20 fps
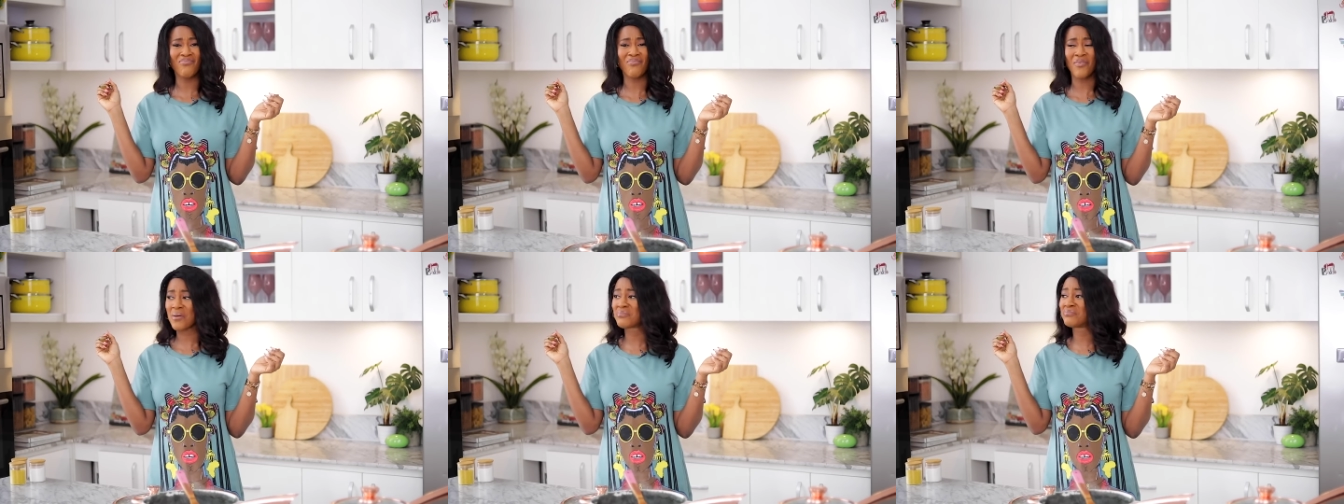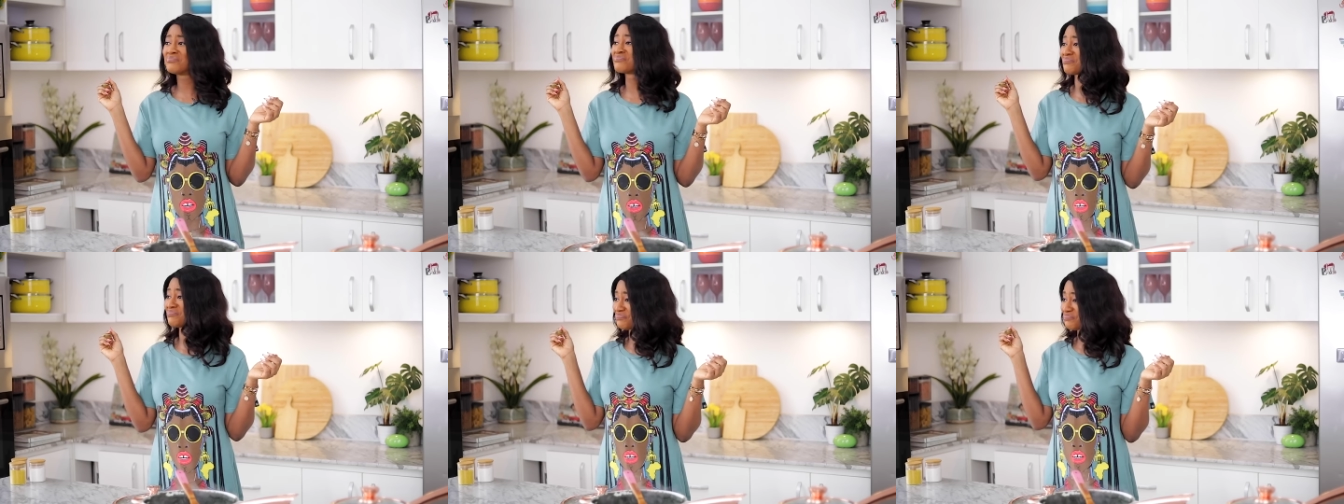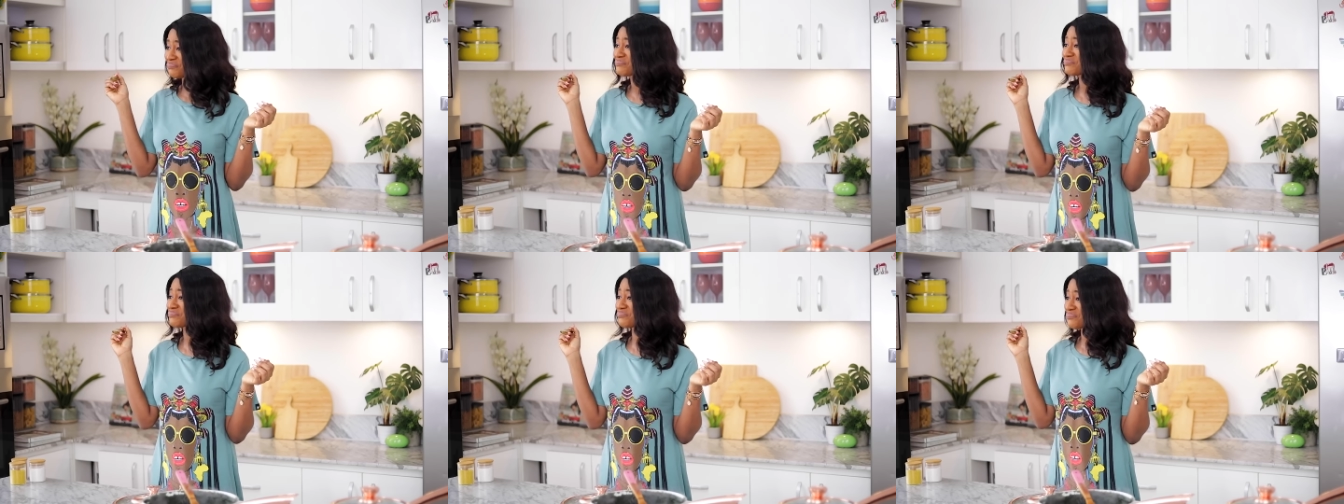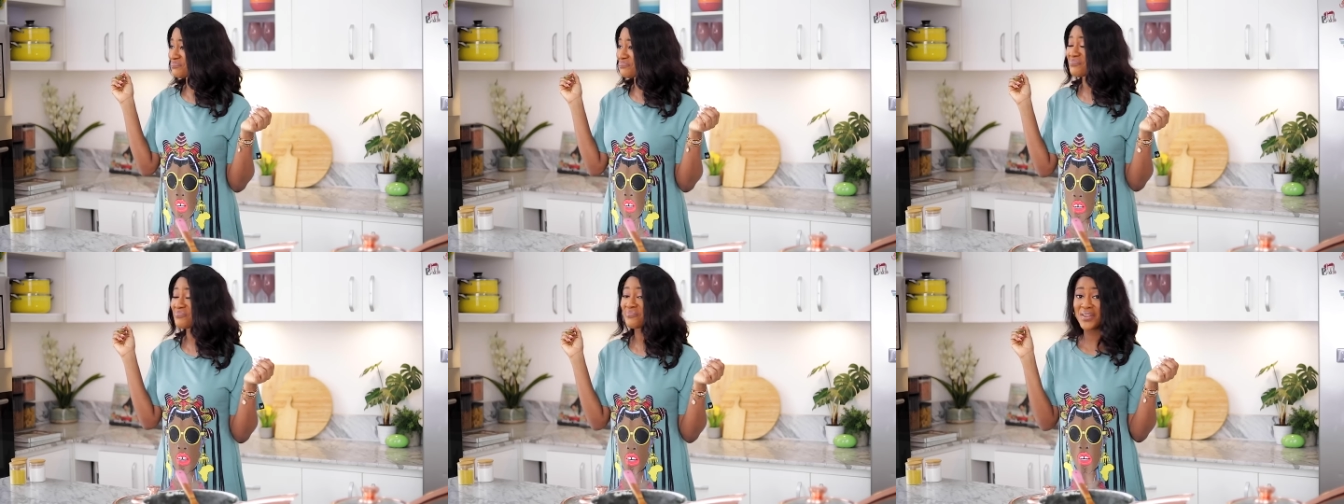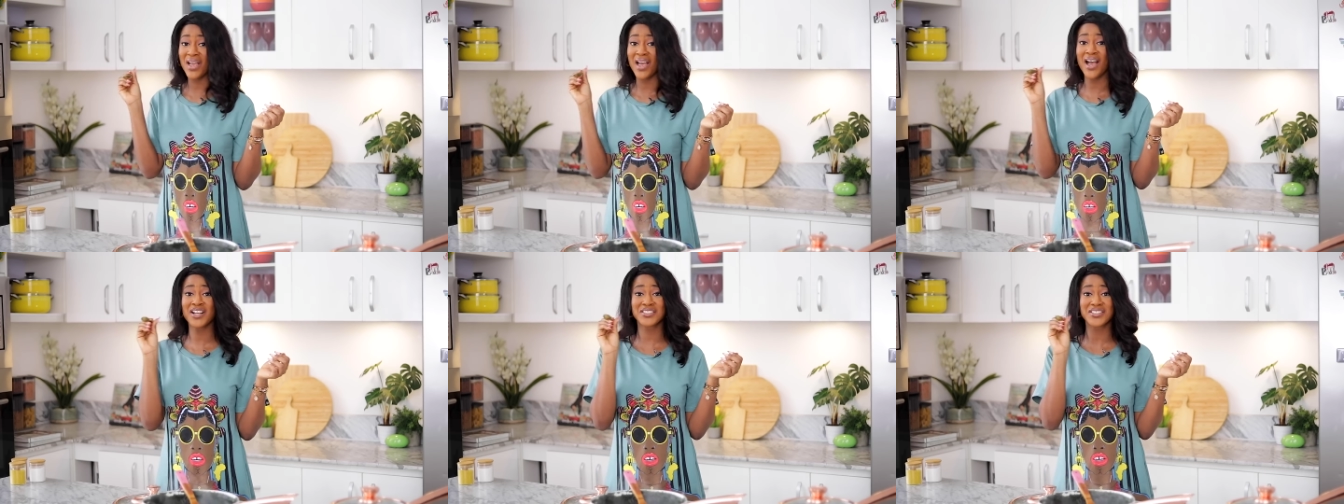Hmm.
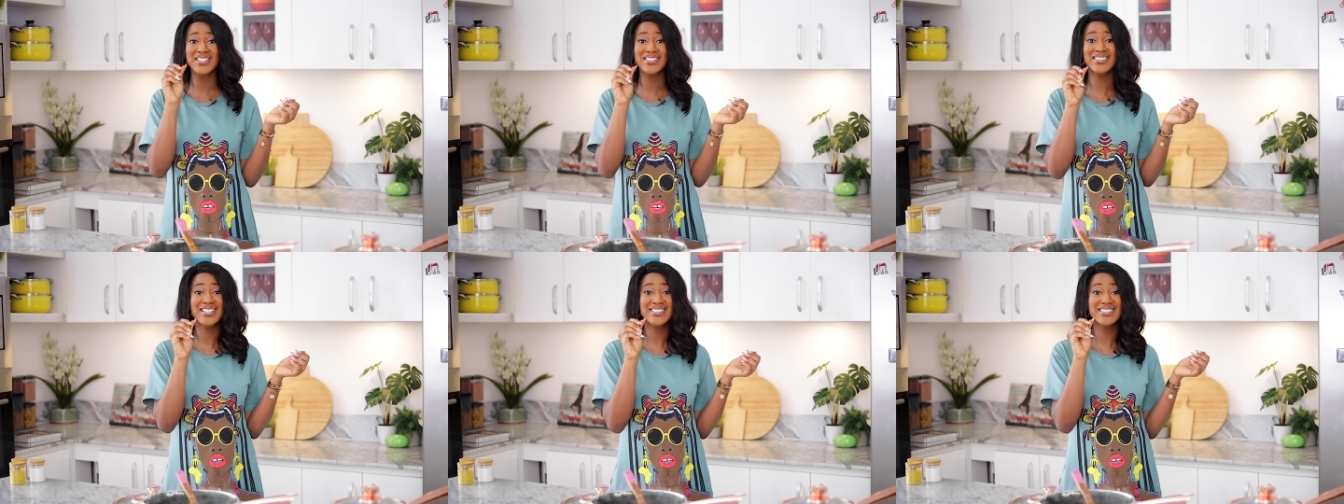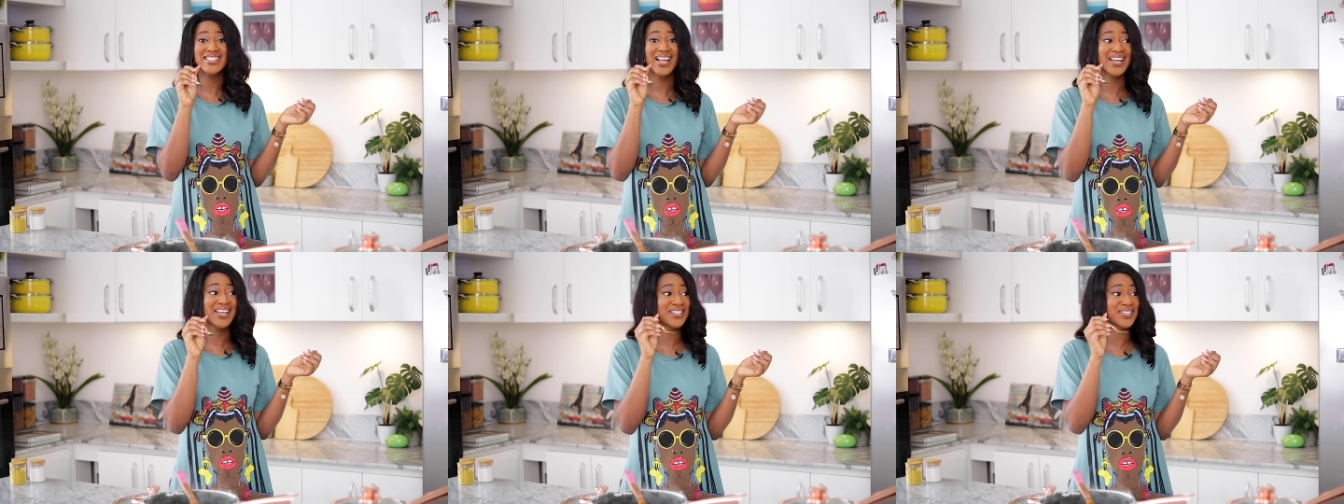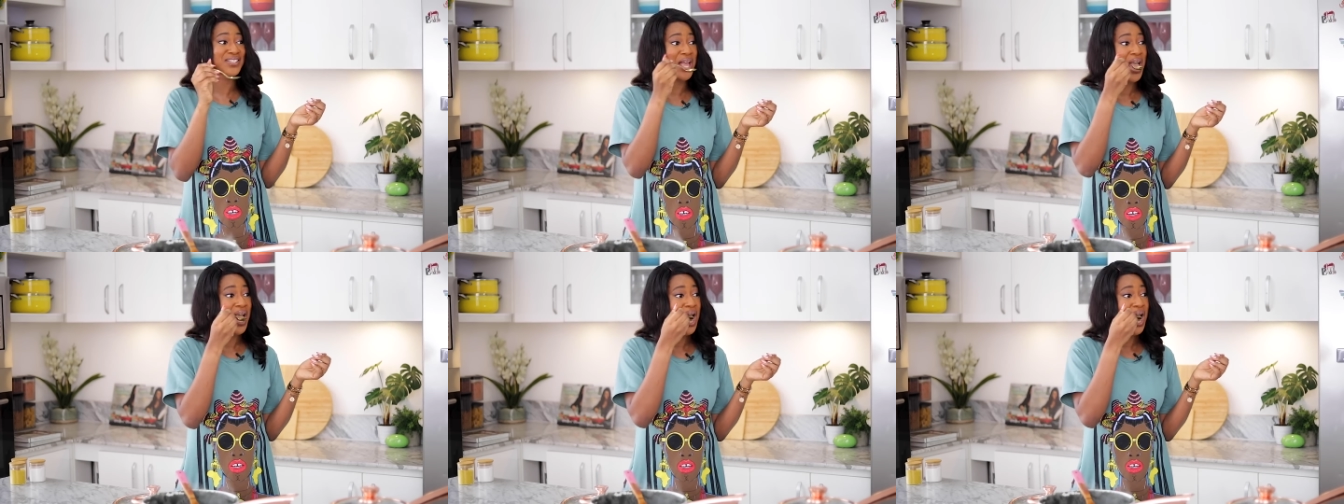Actually it tastes nice.